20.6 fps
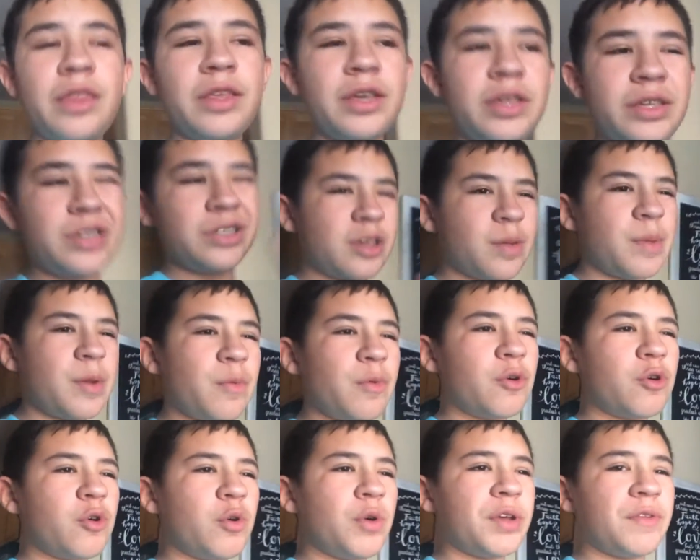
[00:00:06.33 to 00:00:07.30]
this is gonna be a
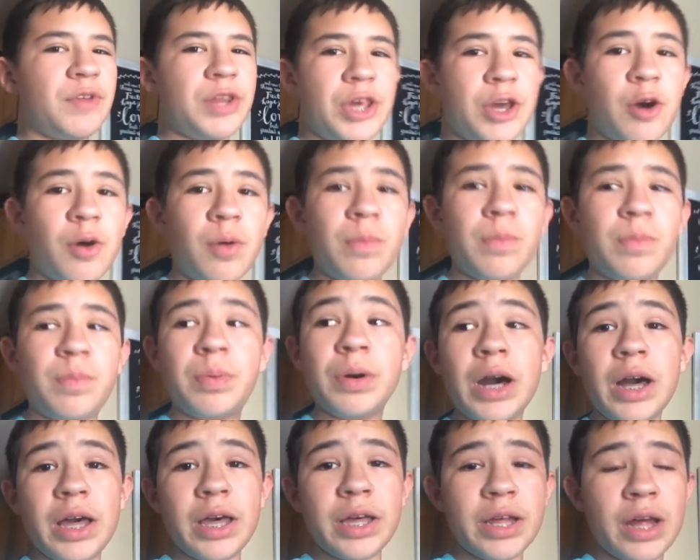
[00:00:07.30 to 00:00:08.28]
real quick video,
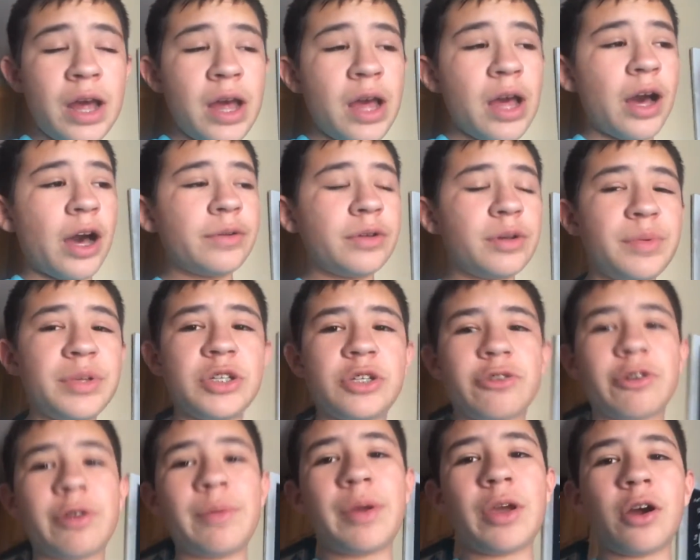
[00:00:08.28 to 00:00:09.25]
but I'm gonna be
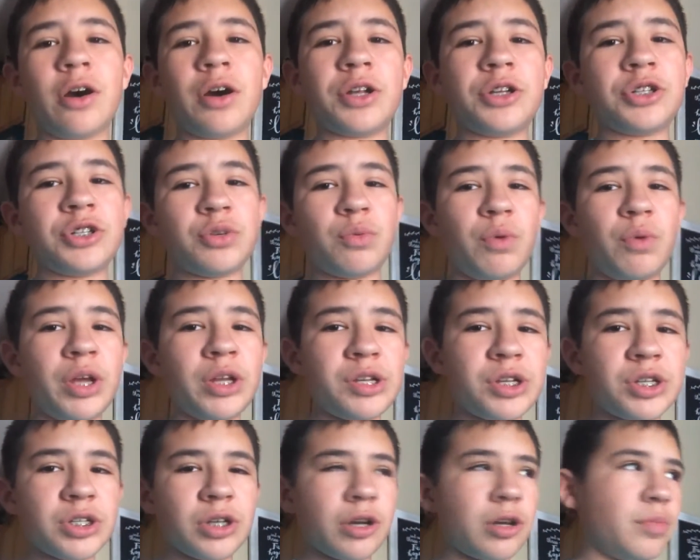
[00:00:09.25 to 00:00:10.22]
streaming on
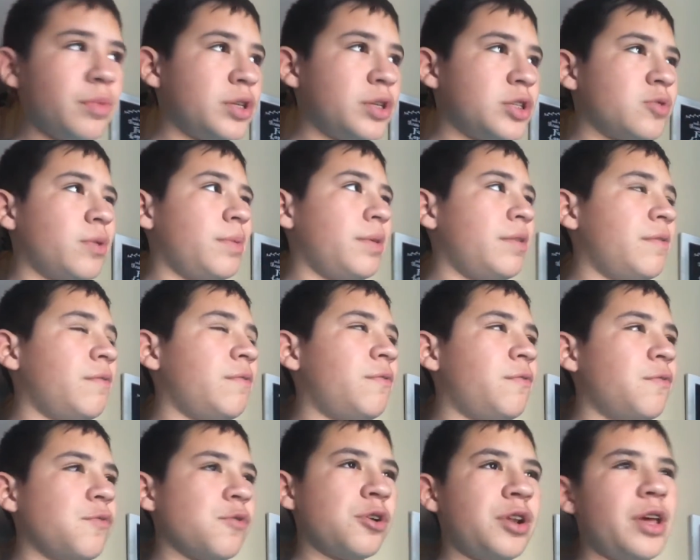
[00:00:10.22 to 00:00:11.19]
Twitch. I'm gonna be streaming
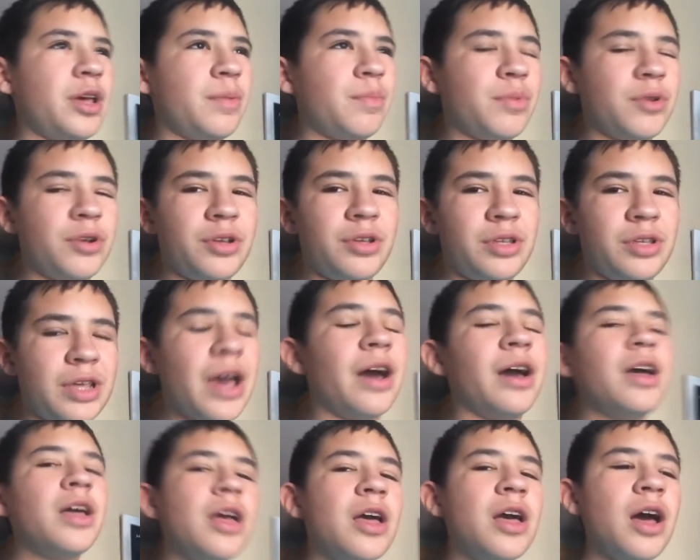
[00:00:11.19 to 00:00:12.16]
Fortnite
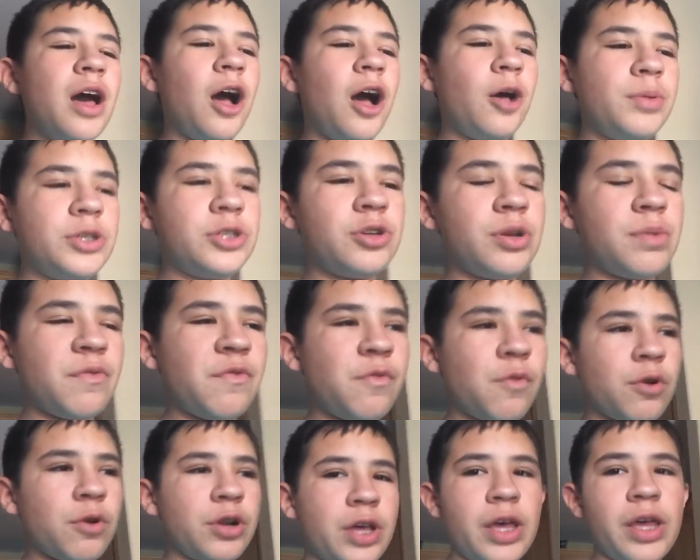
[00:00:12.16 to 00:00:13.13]
I'll be streaming
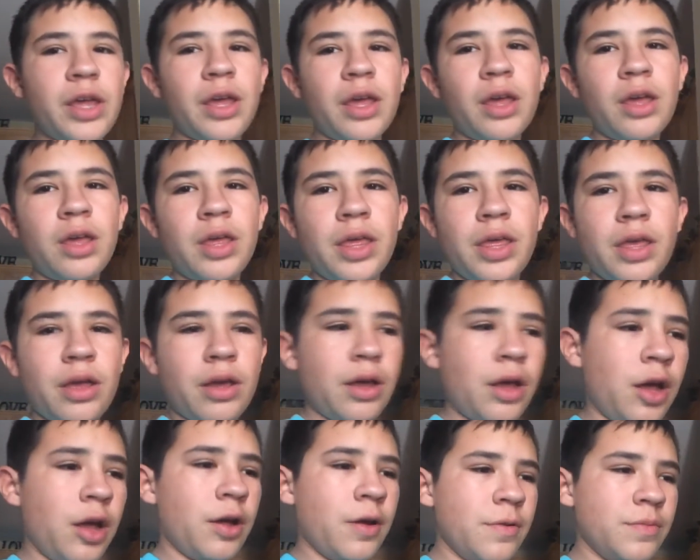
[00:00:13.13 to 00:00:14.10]
Fortnite.
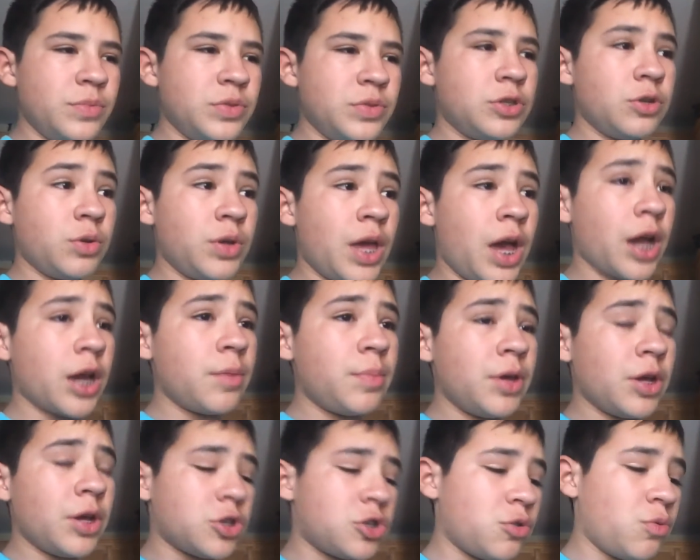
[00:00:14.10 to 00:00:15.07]
I'm gonna
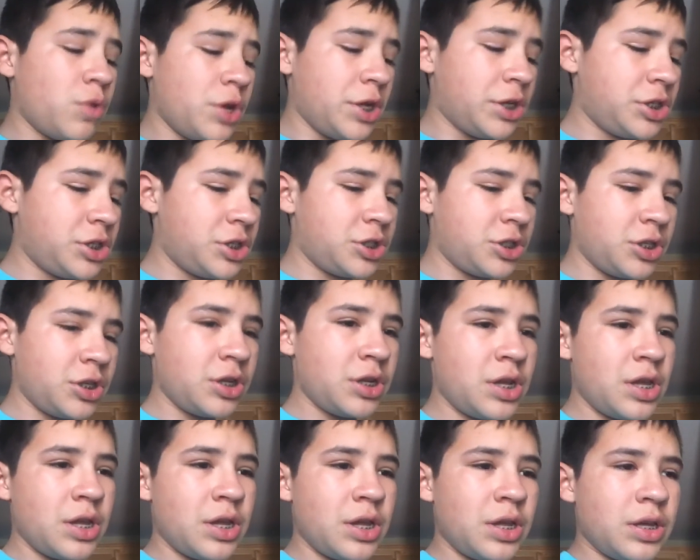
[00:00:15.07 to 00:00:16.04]
be on Twitch.
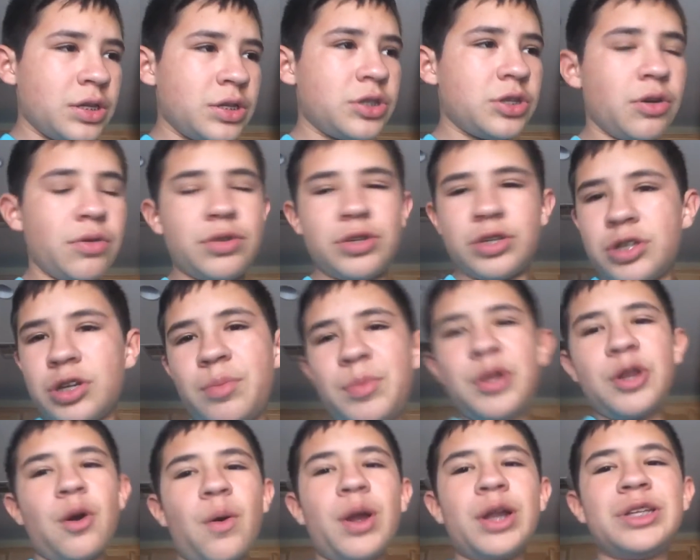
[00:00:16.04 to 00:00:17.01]
So, there's gonna
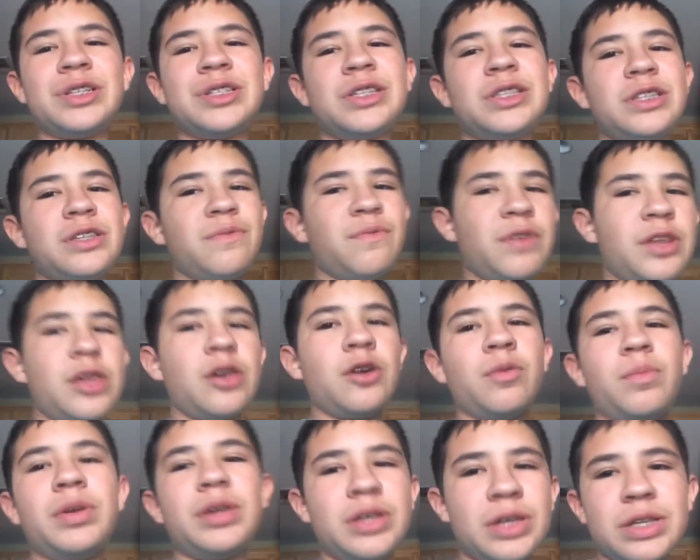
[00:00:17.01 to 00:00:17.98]
be no edits in this video
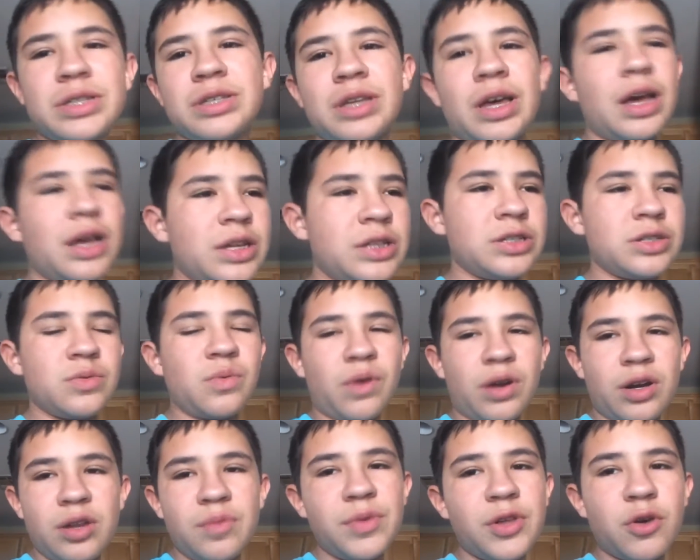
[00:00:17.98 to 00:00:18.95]
because I just
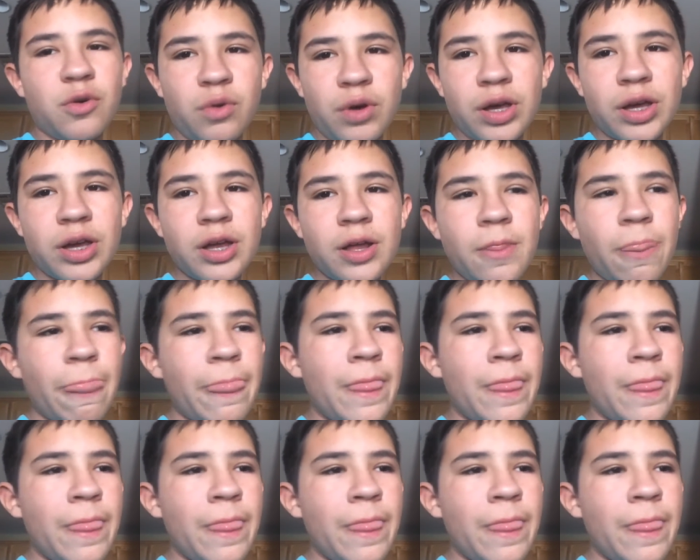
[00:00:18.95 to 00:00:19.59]
wanted to be quick.